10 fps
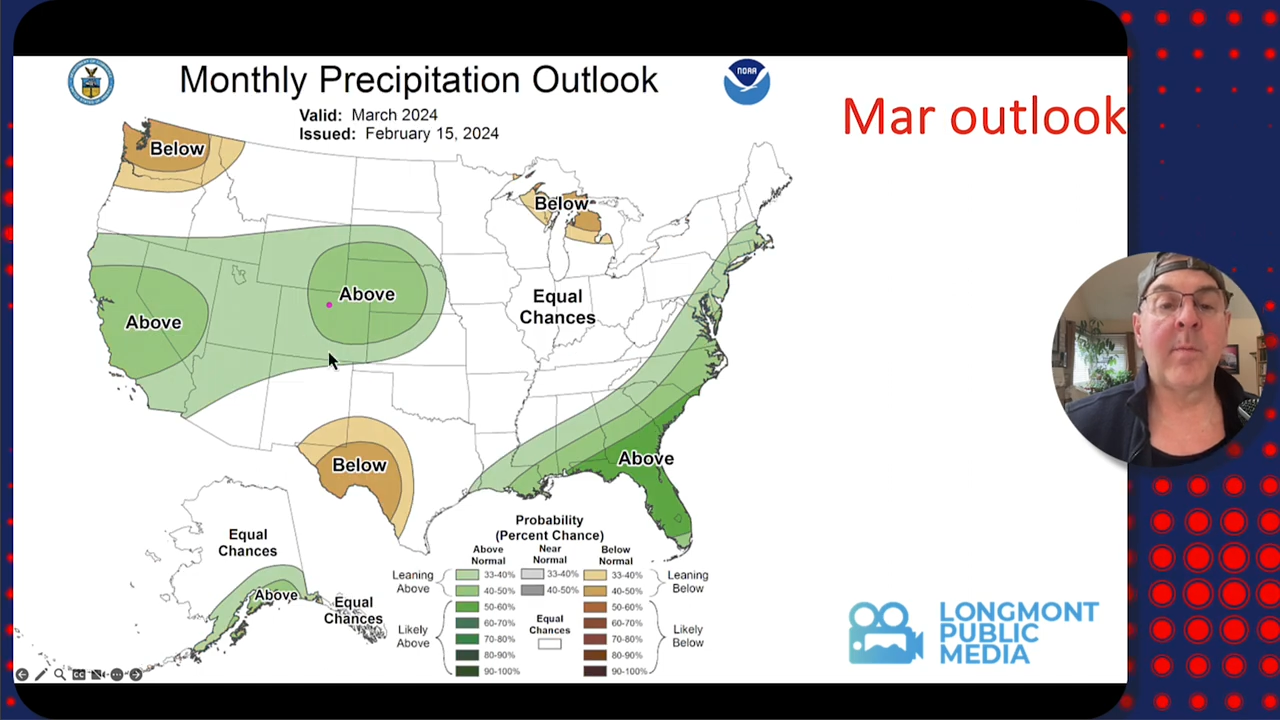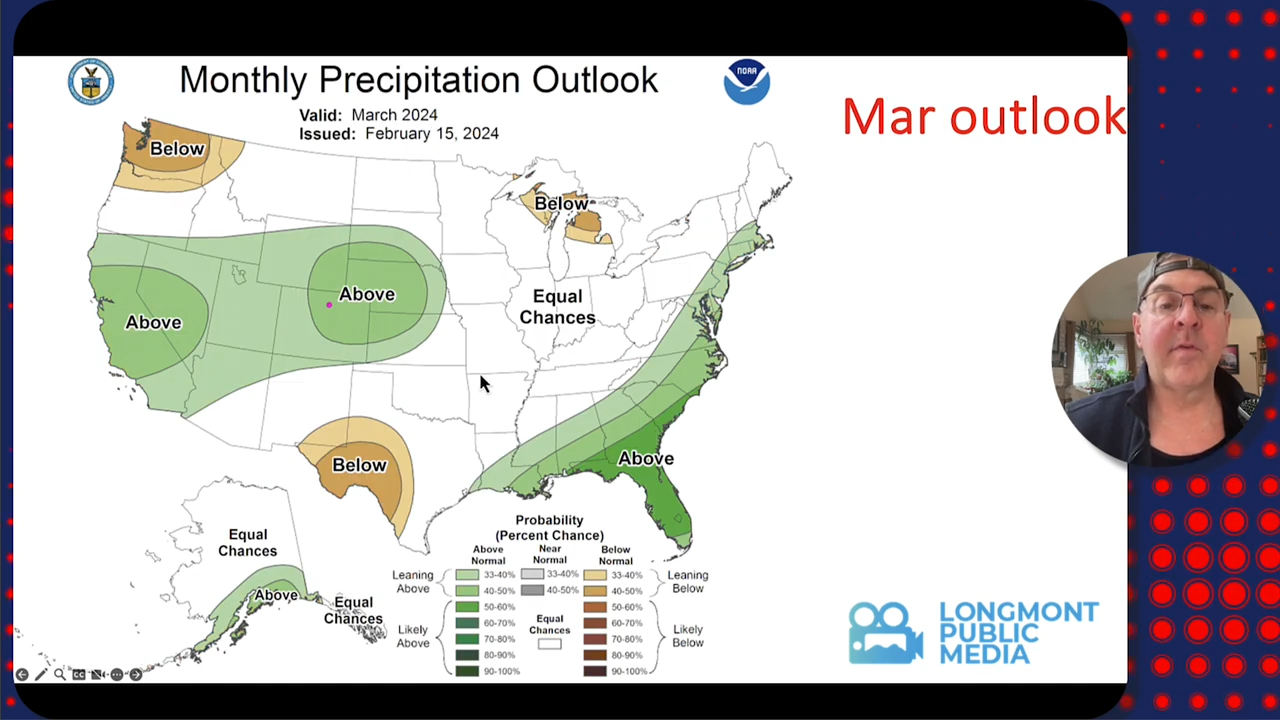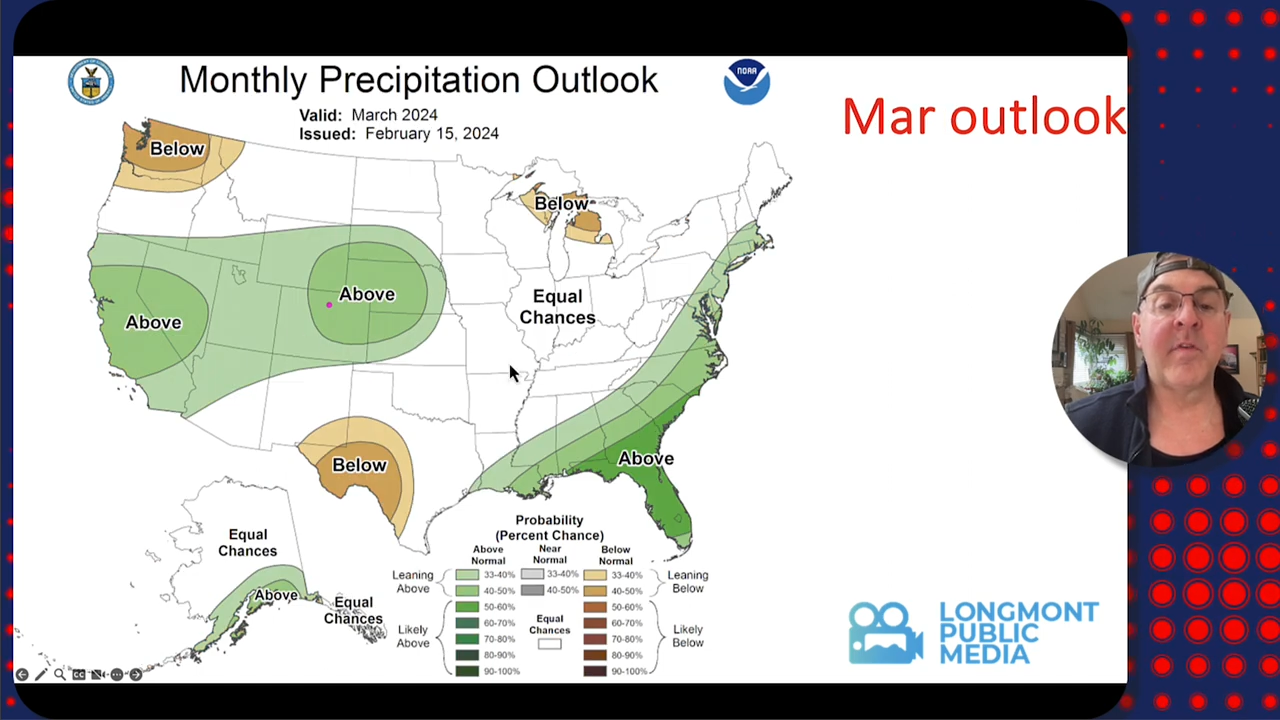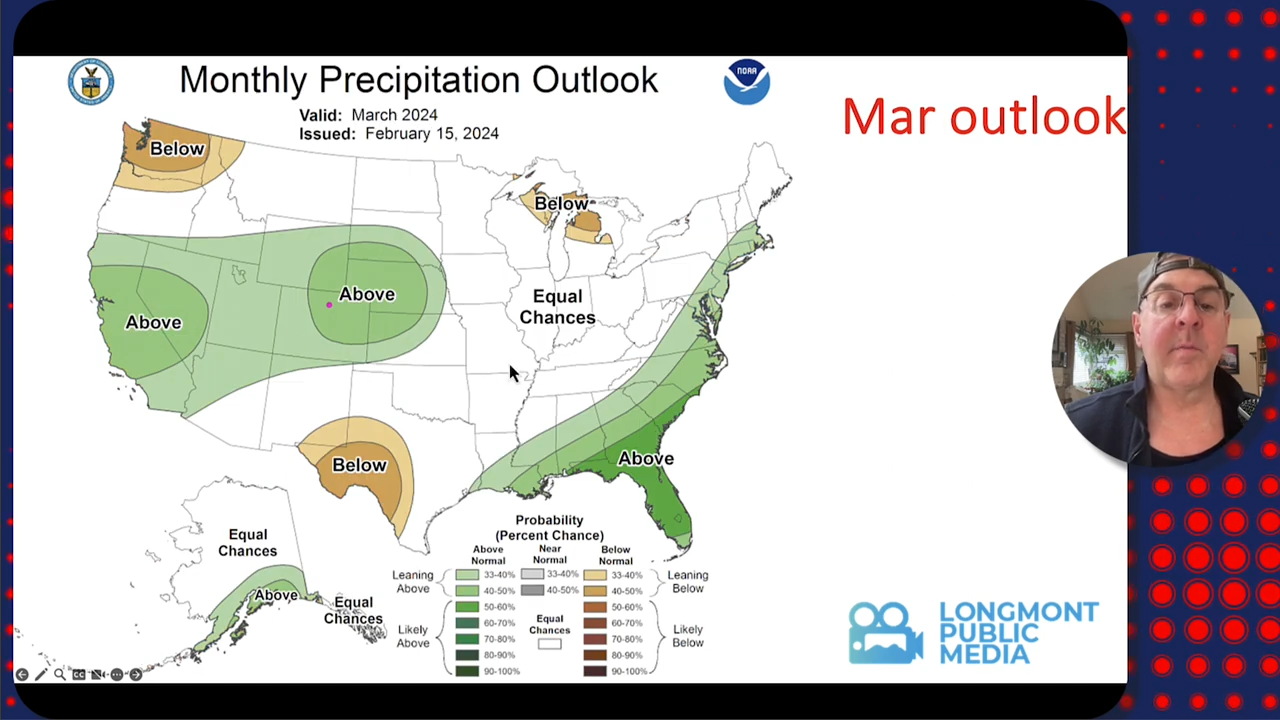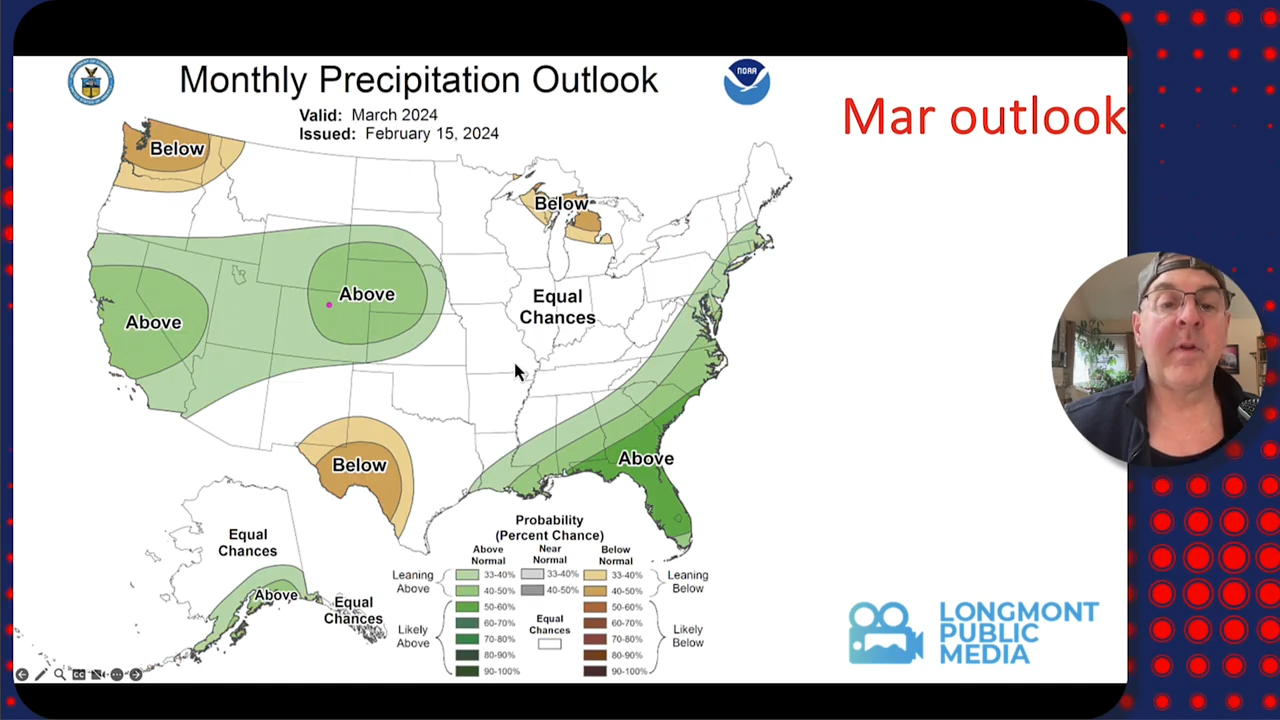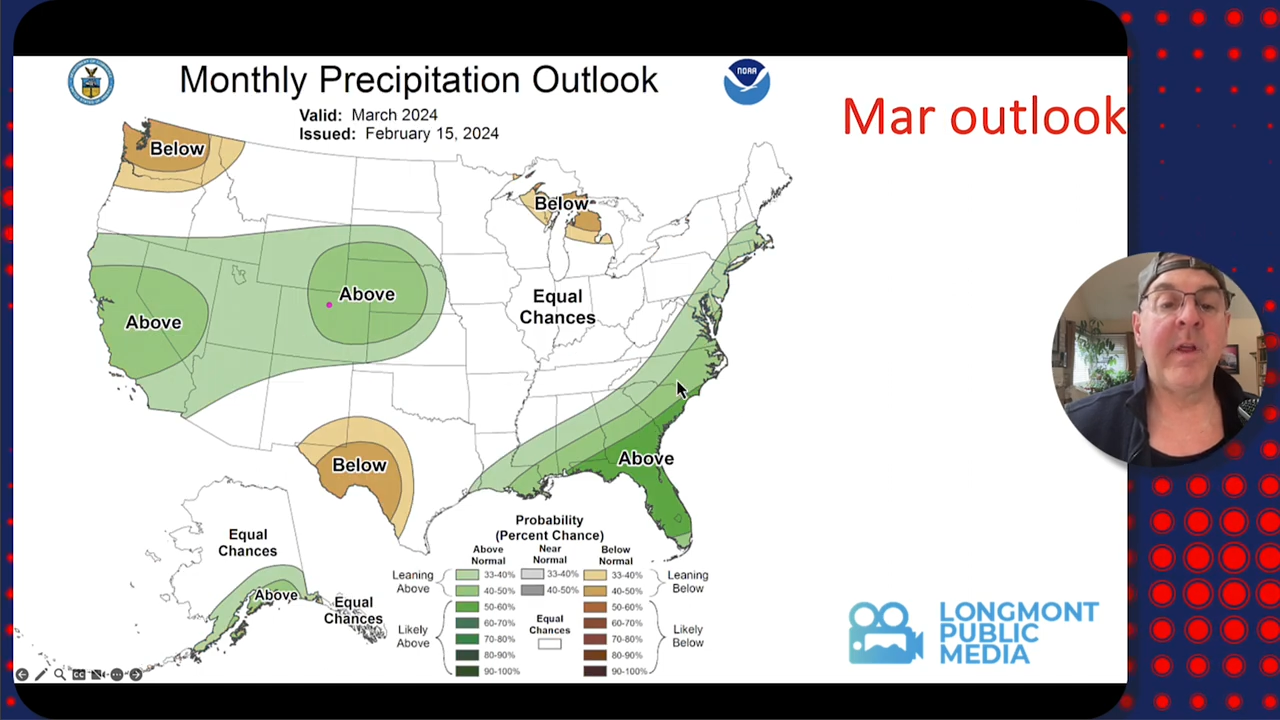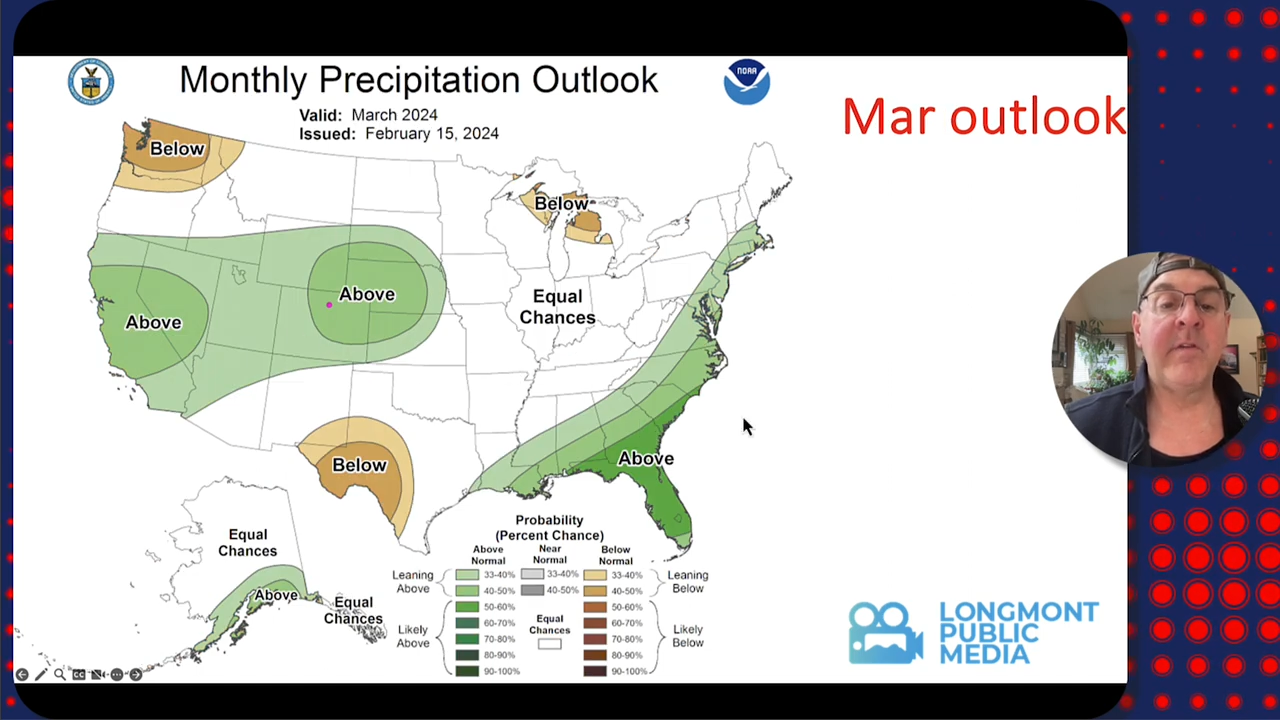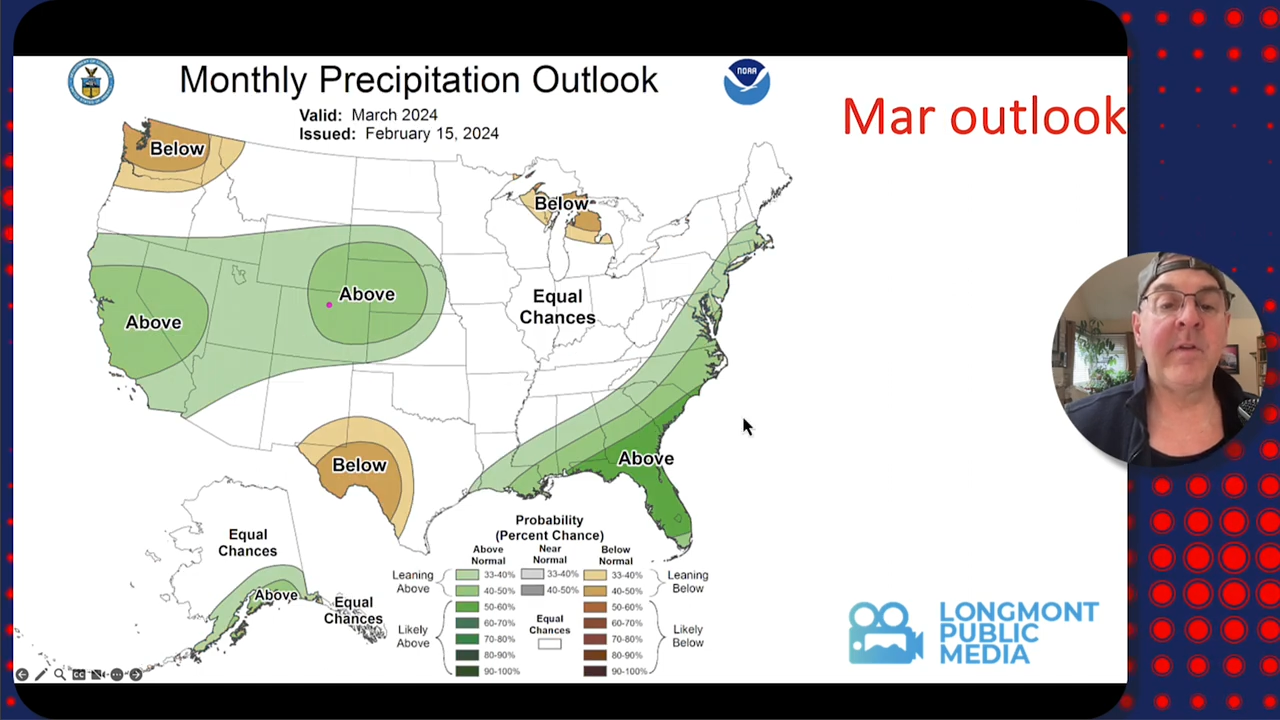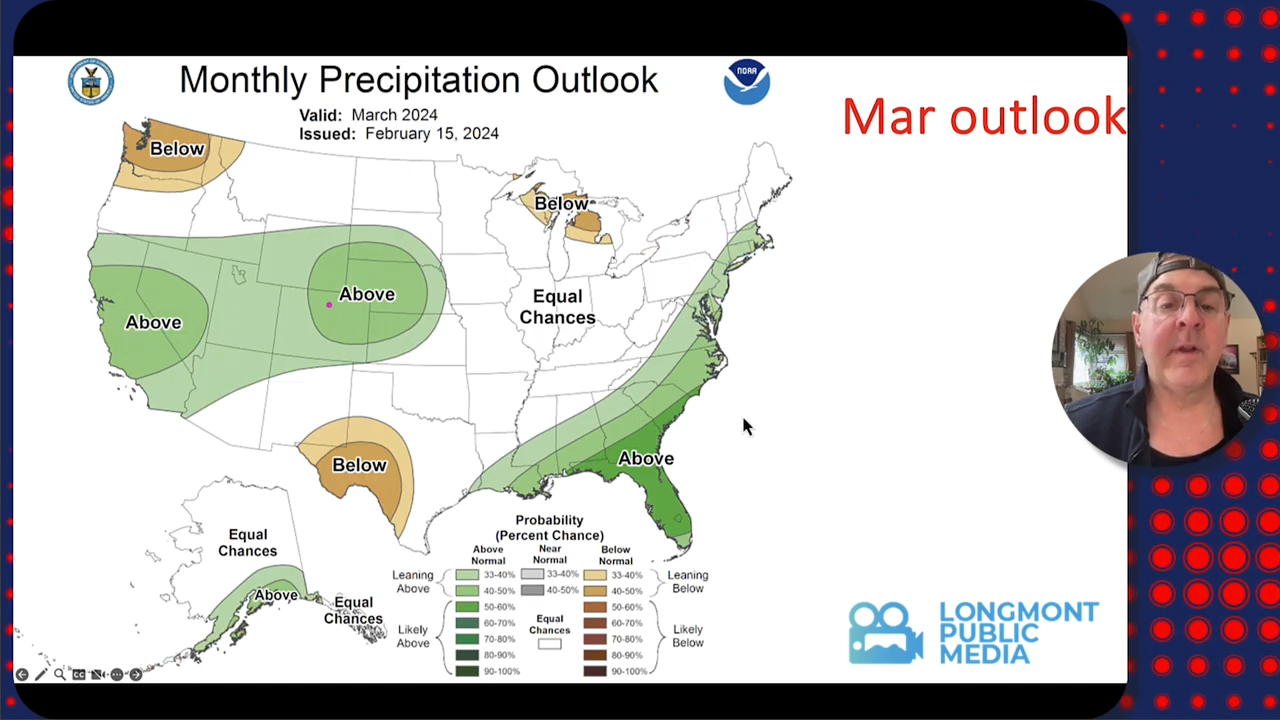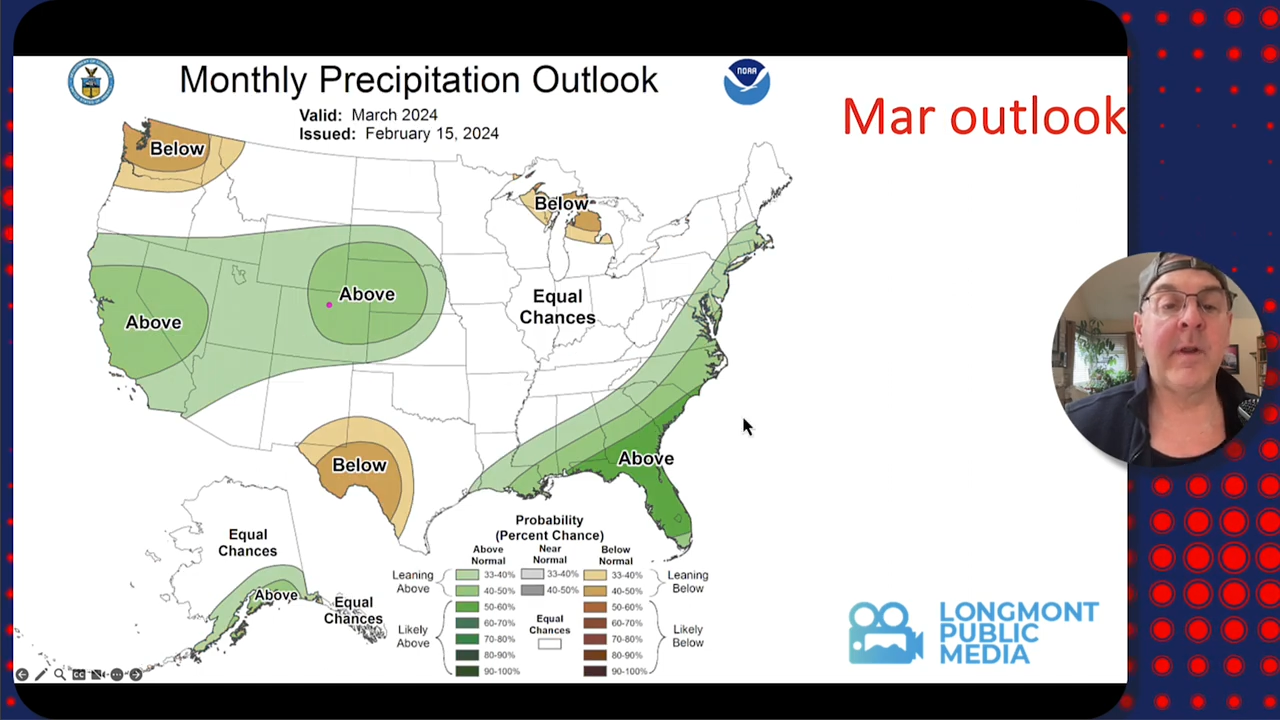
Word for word: precipitation,